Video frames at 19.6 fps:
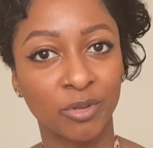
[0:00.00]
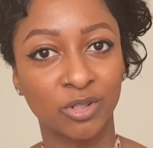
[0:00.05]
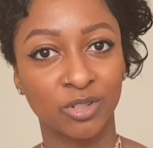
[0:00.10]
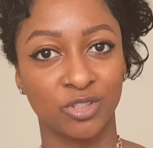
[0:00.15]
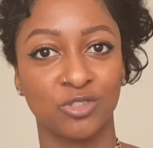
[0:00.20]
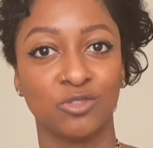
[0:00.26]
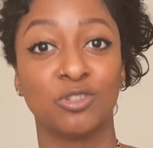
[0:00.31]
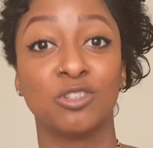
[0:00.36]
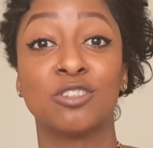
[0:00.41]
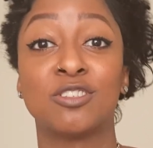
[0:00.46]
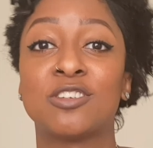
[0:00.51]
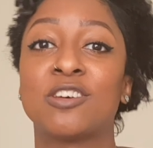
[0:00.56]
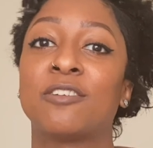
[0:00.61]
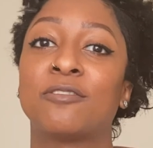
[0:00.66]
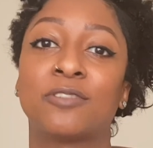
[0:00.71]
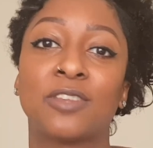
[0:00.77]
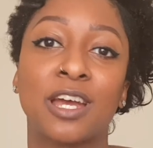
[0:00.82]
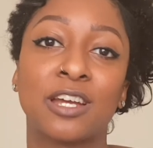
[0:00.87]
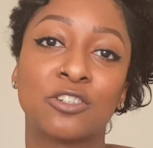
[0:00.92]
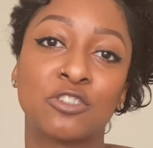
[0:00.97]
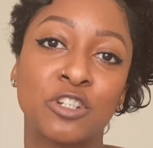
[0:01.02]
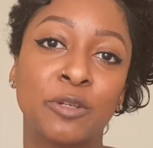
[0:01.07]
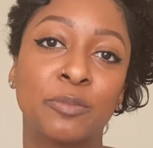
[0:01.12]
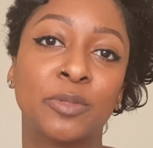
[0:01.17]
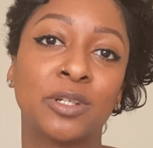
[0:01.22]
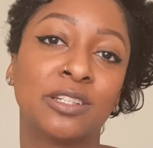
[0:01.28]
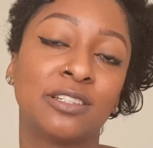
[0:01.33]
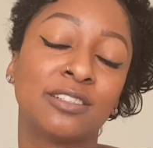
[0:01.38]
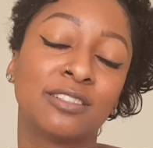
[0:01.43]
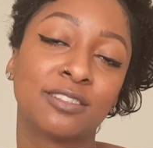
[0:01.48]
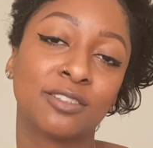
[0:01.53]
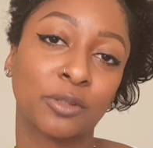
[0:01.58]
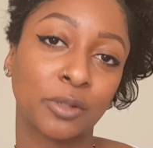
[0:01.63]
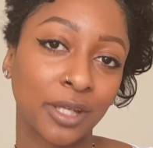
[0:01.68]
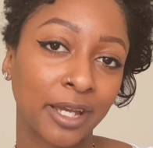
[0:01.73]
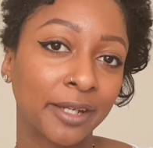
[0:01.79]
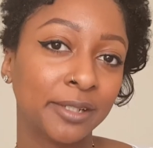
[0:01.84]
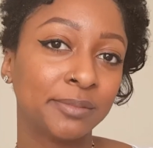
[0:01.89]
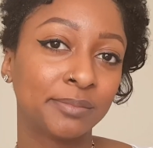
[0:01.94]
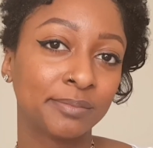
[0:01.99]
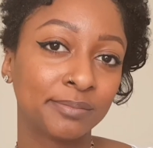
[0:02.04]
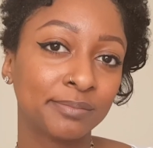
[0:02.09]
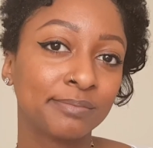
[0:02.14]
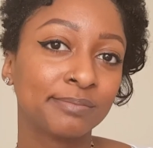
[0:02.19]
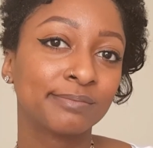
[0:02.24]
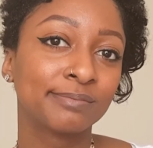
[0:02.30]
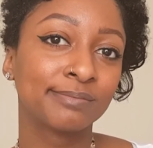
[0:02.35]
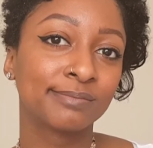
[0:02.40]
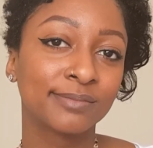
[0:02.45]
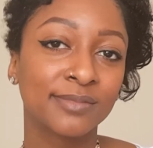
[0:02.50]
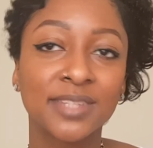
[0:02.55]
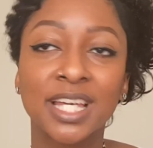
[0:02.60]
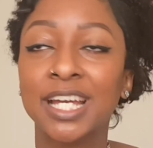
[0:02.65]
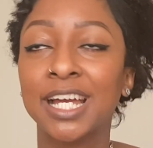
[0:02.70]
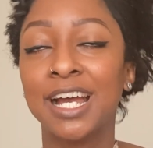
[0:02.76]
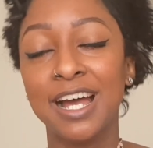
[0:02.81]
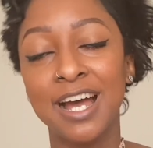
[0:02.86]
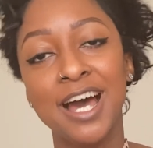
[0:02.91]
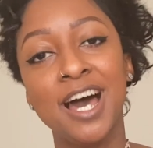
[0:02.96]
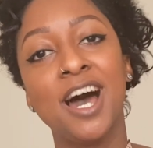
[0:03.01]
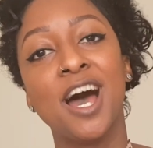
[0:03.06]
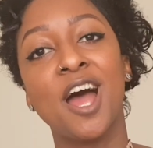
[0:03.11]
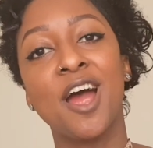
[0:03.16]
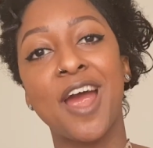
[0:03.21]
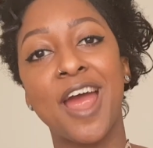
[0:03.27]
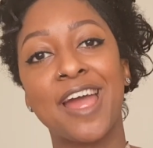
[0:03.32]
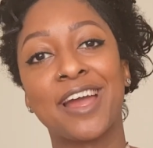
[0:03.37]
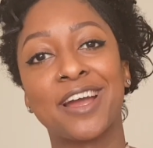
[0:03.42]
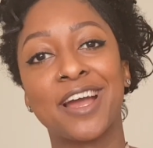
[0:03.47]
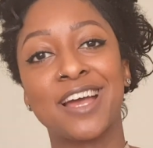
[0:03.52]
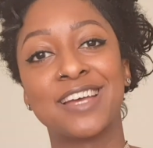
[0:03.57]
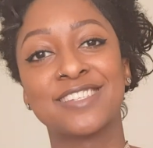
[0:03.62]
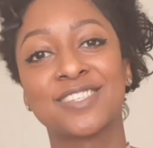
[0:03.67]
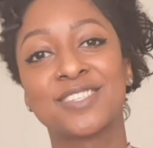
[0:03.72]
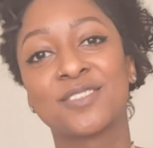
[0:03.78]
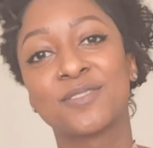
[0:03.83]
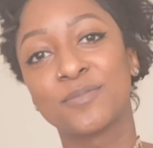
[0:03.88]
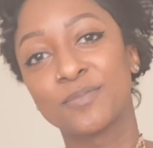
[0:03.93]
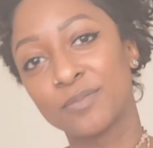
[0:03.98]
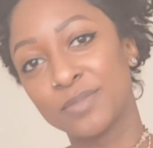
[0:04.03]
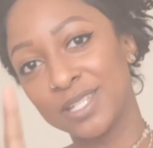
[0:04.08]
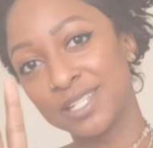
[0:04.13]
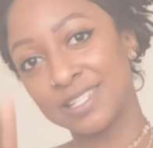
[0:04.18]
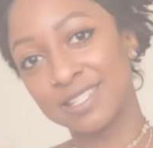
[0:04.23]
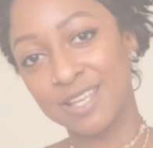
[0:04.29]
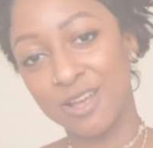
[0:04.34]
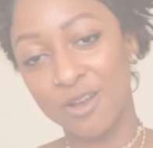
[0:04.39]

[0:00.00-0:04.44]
because you deserve that treatment, okay? All right, guys. Peace